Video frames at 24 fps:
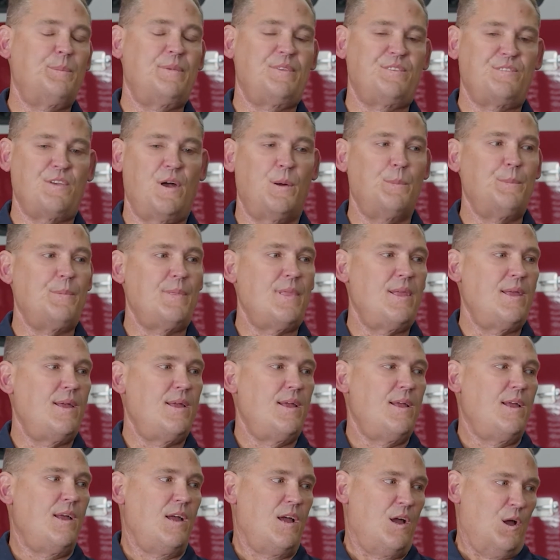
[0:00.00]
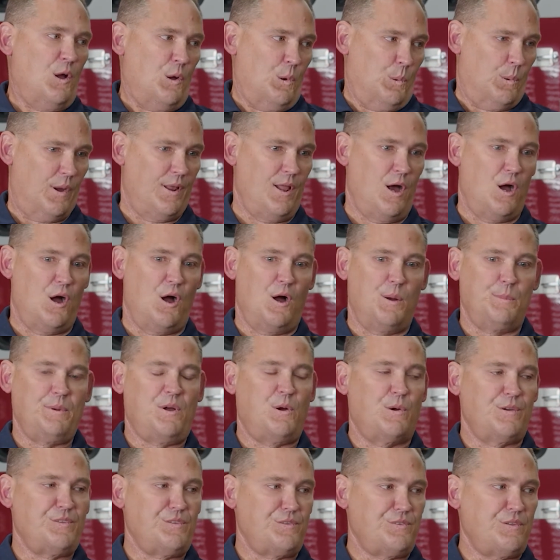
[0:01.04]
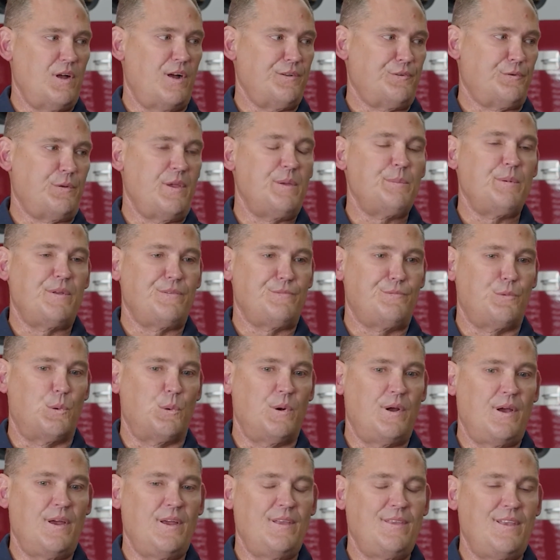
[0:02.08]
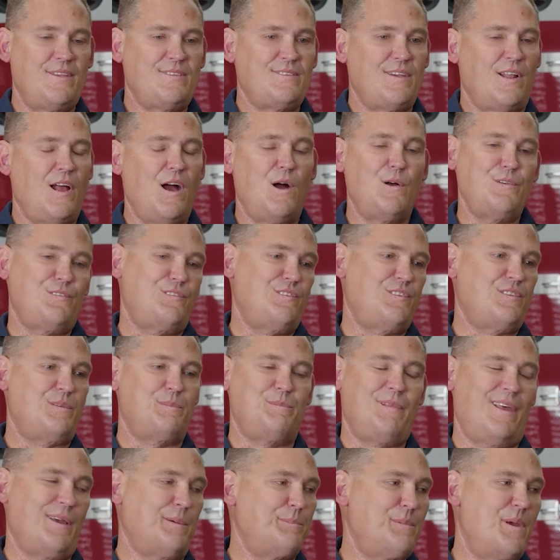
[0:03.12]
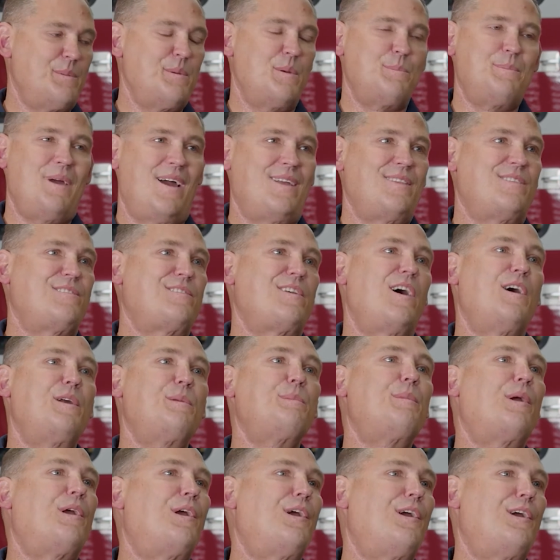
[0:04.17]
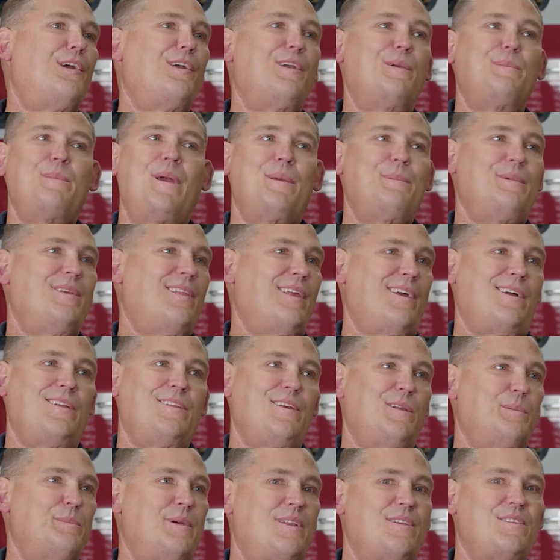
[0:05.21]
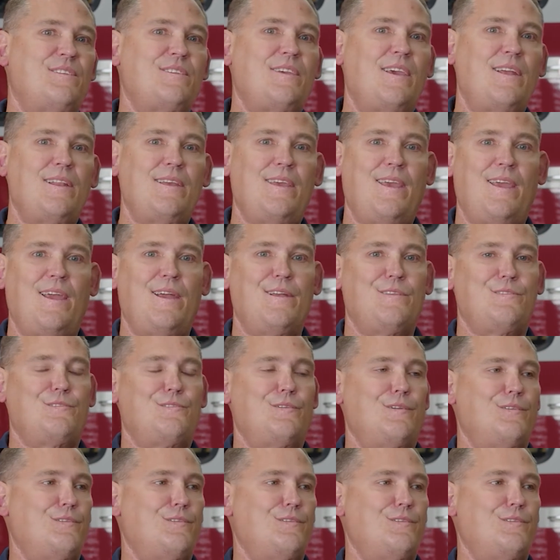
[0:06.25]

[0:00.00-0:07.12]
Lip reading: And so went home. Of course, I sought treatment for it, and they said, "Oh, it's just like maybe a bad sunburn or maybe like a little bit of skin cancer."